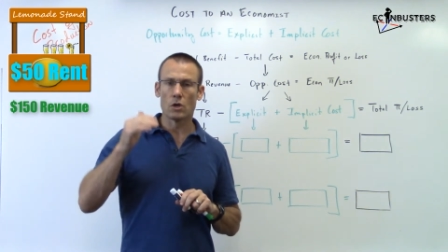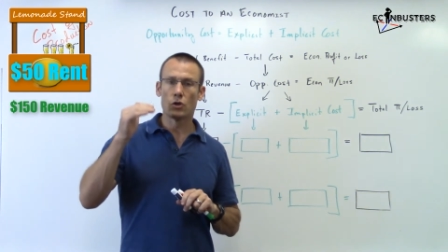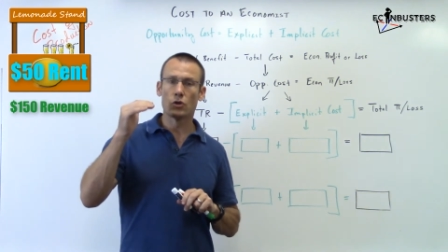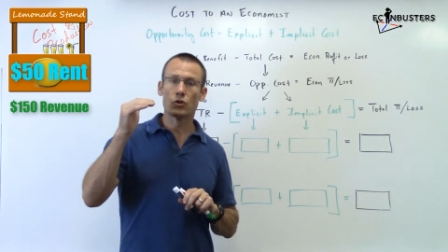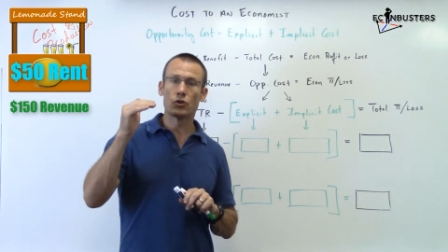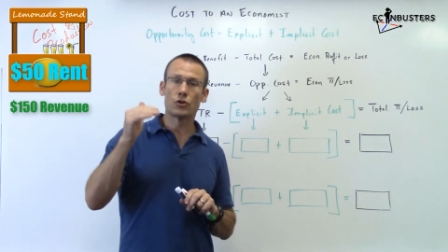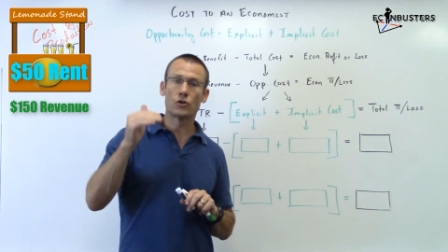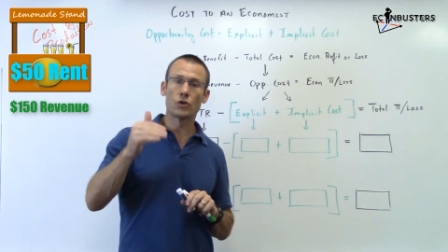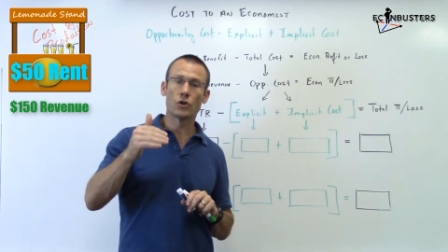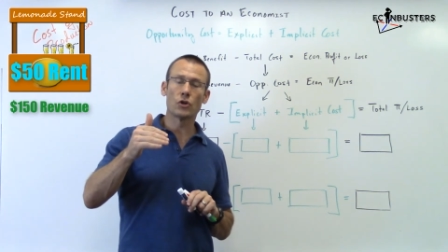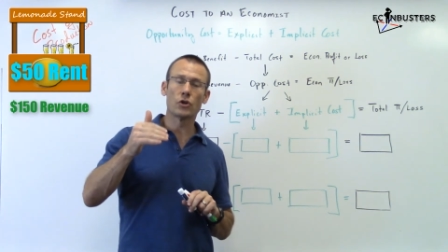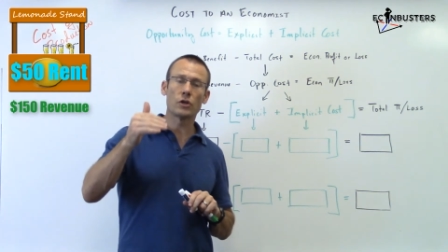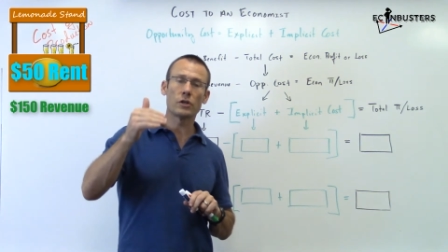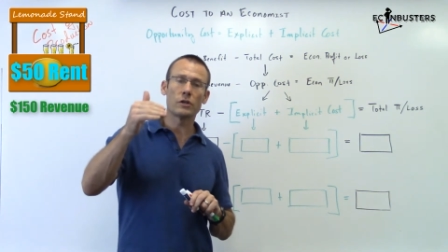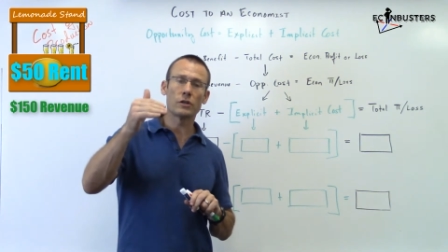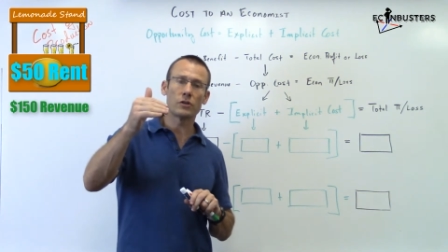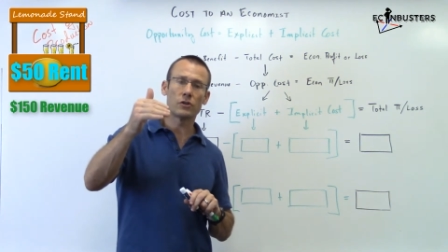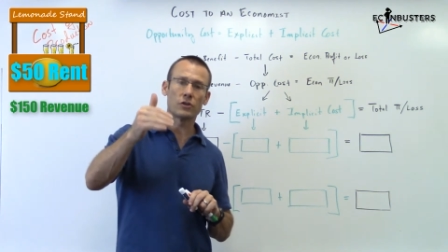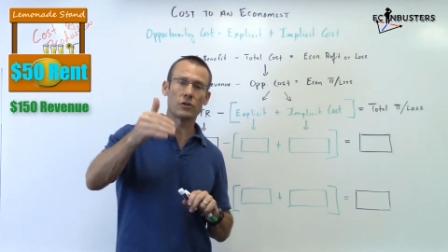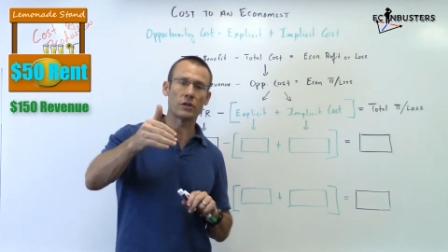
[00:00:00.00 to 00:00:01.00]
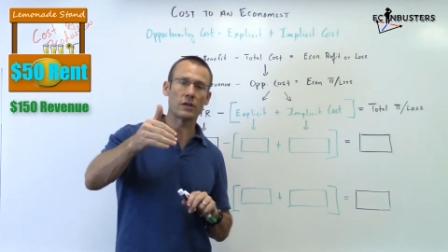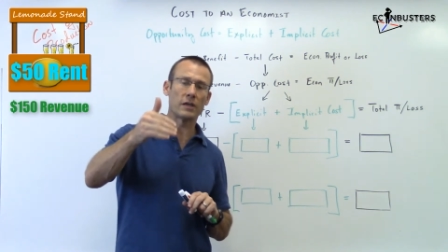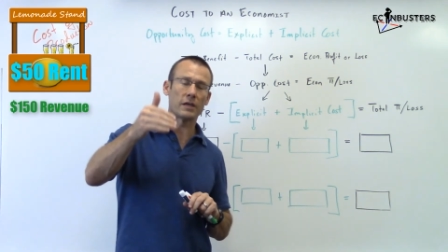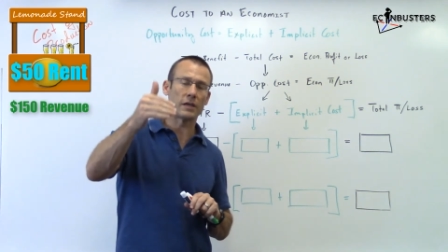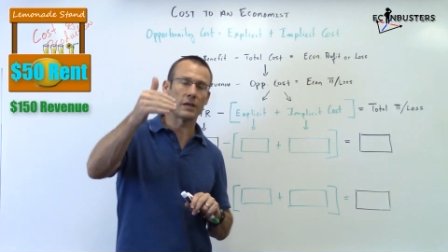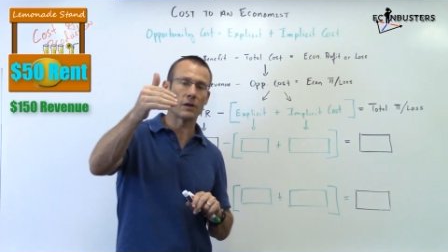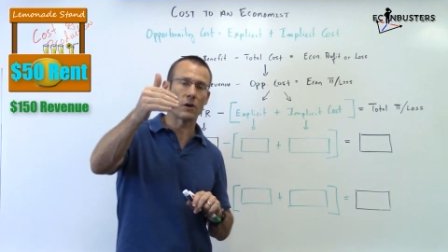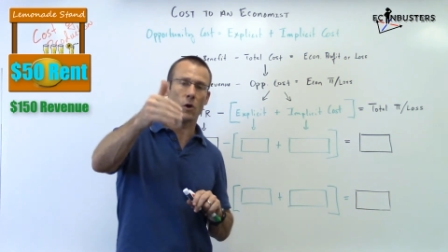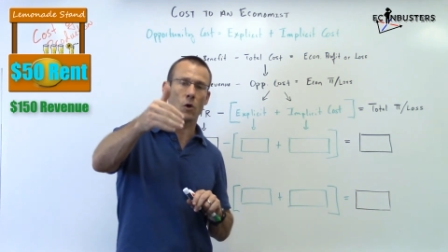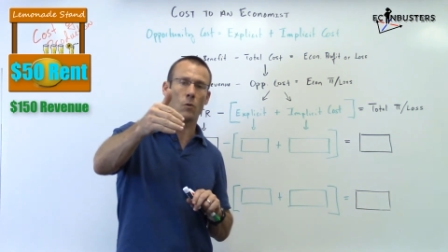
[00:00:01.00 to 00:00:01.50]
Should
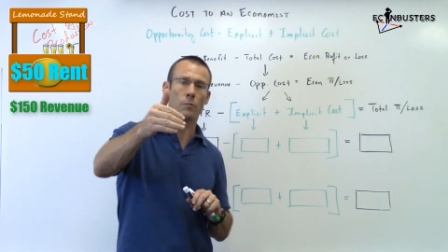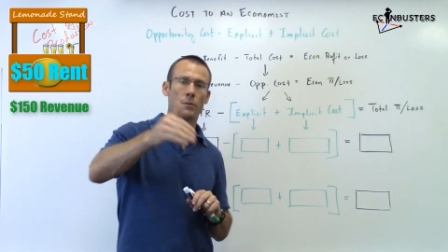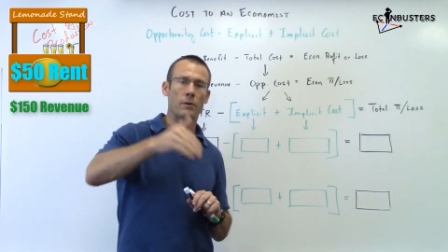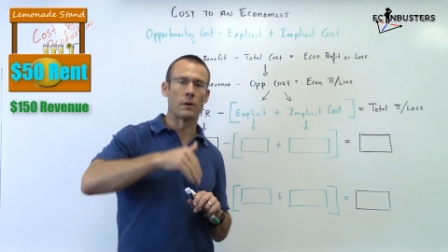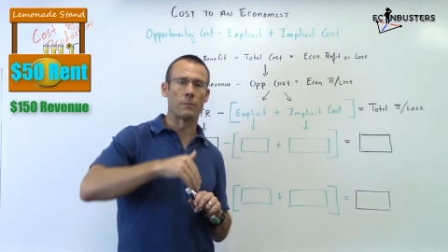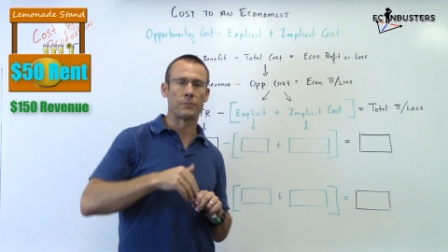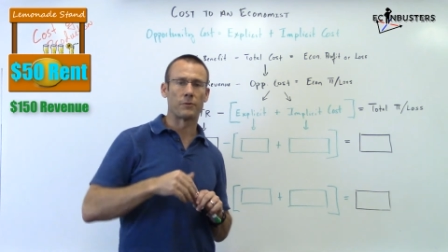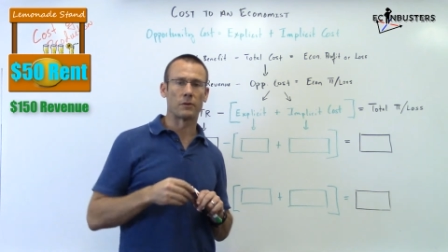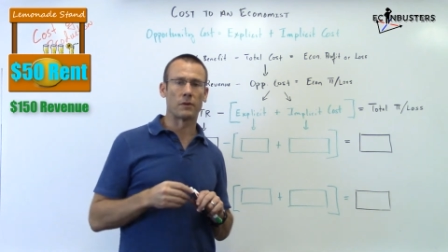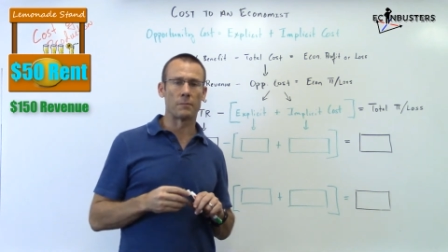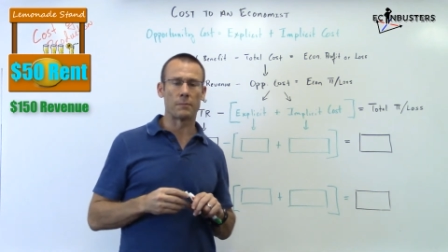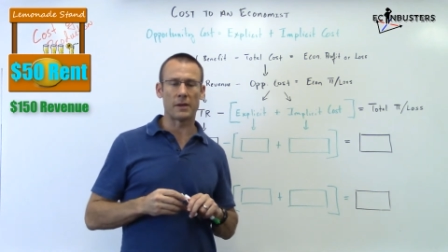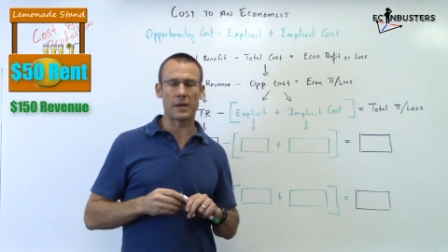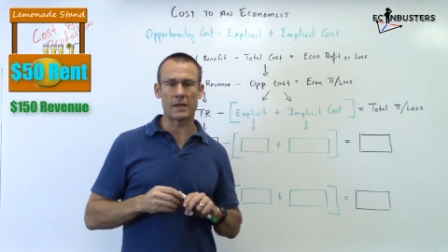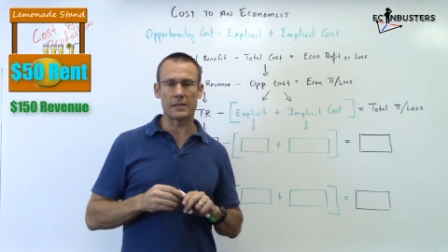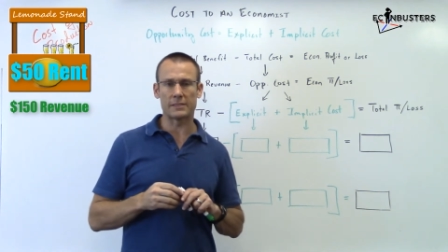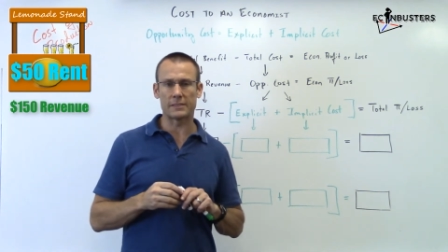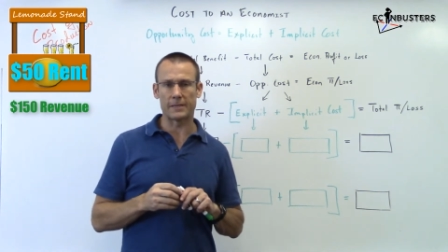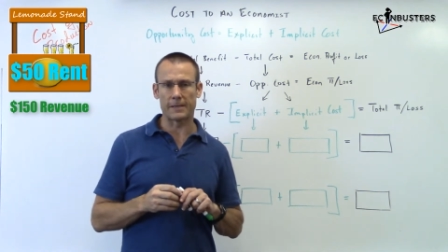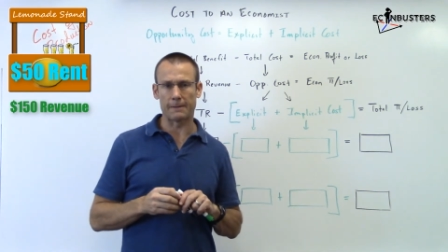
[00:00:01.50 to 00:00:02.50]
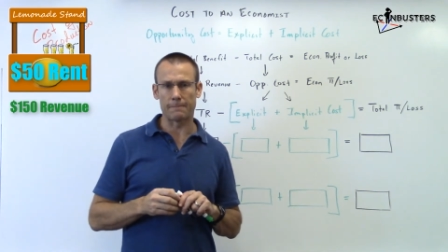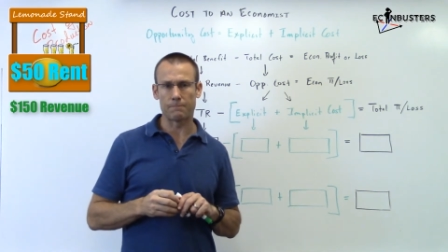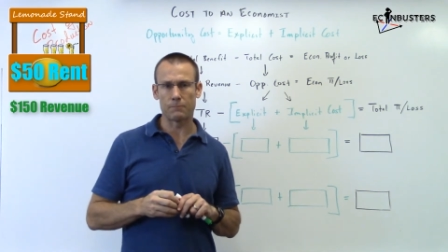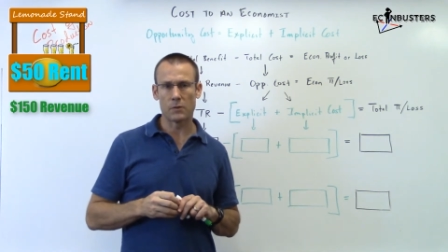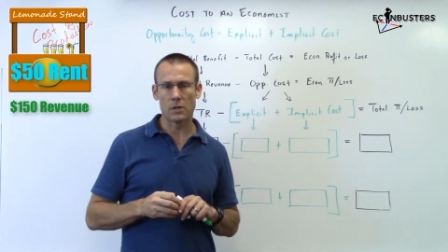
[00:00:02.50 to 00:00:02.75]
she open up the lemonade stand?